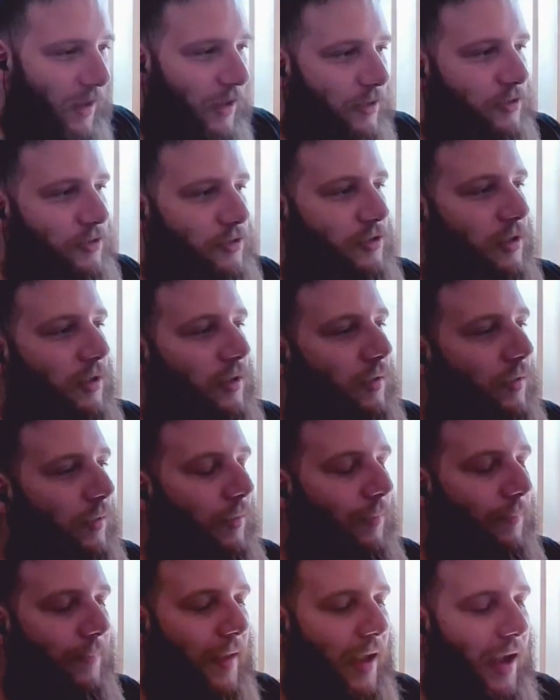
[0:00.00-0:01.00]

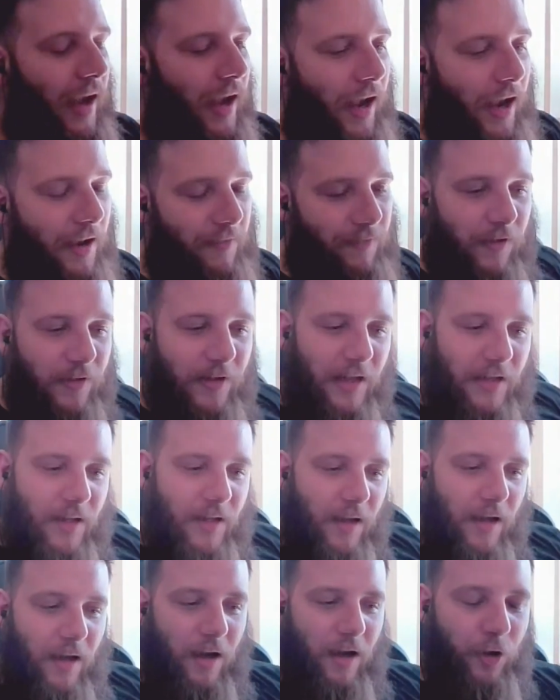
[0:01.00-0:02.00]
So I feel that
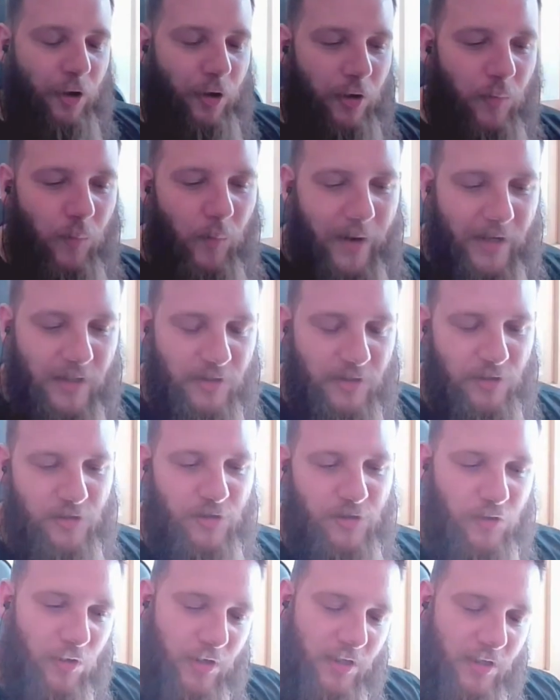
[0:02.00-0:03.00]
a good way to
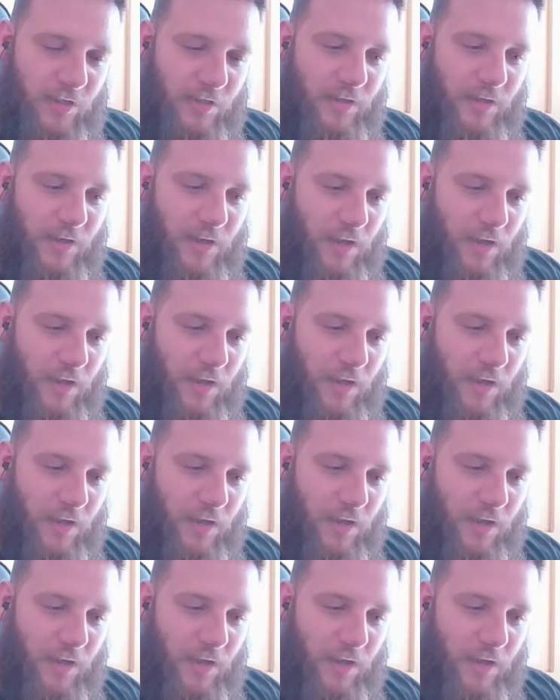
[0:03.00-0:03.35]
start